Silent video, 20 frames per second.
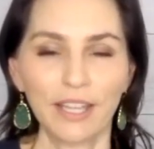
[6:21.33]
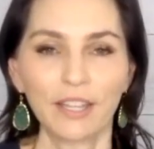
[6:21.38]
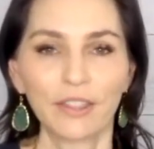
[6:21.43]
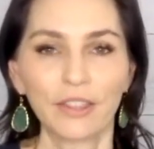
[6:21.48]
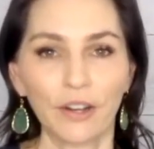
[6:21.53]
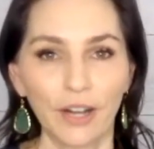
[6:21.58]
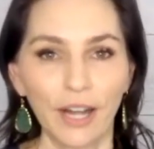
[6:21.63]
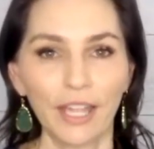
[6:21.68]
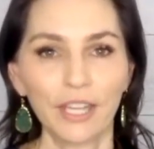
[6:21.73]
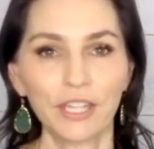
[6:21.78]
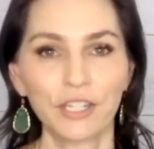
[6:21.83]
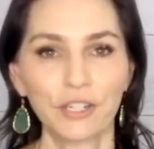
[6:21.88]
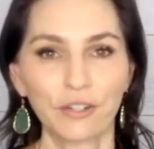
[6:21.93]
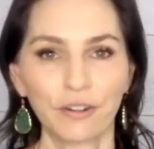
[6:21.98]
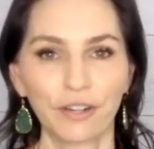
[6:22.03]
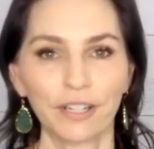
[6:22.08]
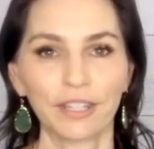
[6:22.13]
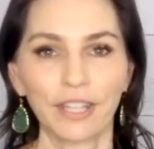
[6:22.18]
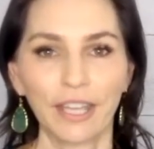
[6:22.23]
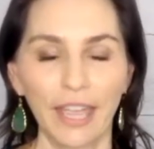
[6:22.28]
they're
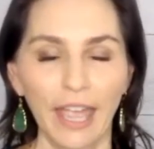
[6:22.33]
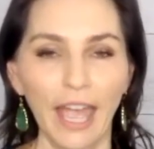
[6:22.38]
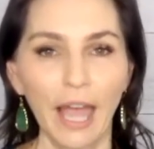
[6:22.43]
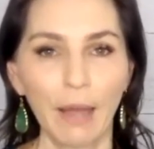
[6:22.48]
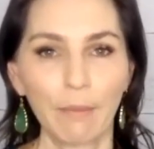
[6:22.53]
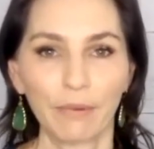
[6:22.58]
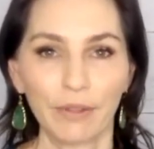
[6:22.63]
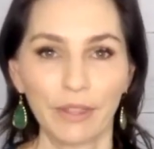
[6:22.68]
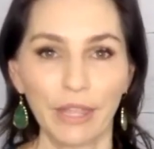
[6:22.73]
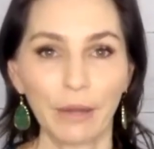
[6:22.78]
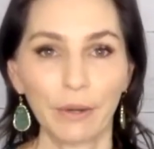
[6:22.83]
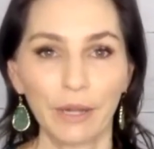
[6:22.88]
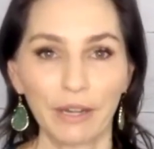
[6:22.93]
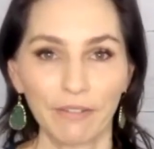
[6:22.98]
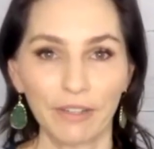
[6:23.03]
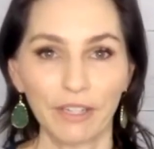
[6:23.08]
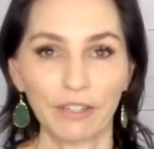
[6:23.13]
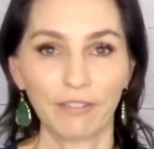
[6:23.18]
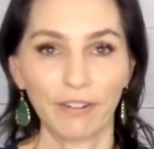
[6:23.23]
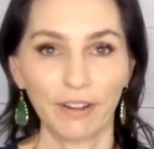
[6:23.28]
entering the app without
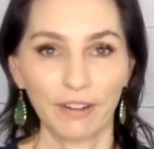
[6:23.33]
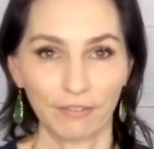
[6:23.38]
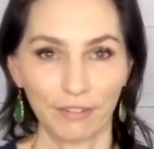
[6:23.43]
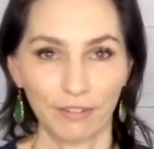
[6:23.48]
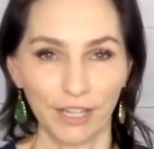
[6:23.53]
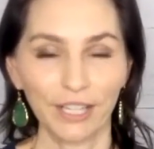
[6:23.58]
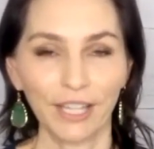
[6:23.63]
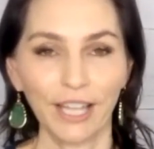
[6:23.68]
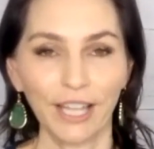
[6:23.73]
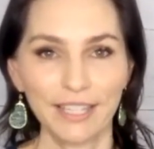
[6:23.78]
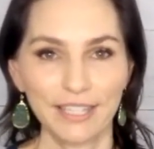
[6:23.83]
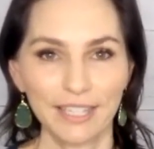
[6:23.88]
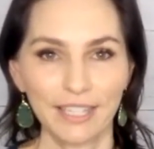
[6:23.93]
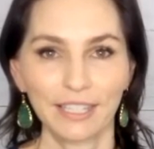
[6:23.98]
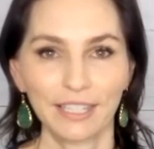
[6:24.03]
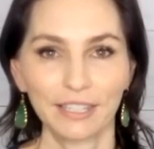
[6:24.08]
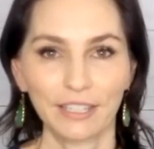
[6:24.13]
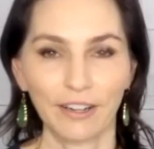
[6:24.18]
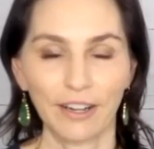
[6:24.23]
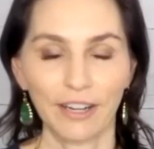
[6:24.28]
even realizing
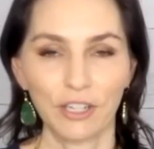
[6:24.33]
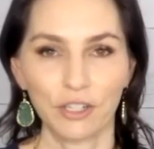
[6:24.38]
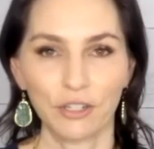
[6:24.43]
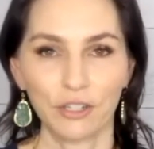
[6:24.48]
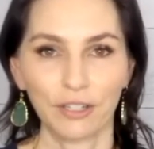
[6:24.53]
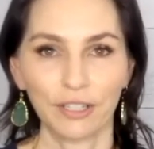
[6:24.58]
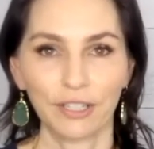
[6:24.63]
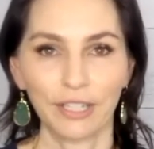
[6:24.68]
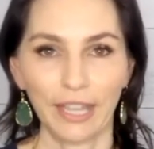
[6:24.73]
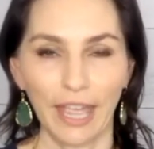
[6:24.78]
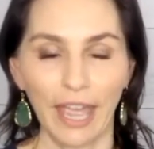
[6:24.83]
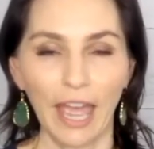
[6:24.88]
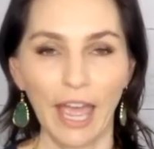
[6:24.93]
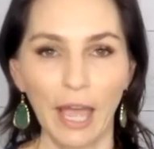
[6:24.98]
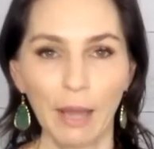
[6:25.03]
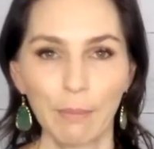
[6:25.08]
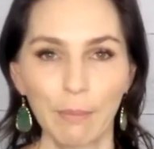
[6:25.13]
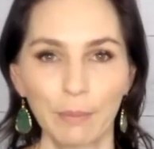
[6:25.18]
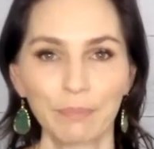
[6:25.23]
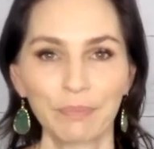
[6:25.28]
that they're entering the
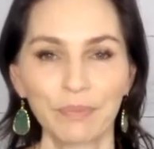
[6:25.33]
app.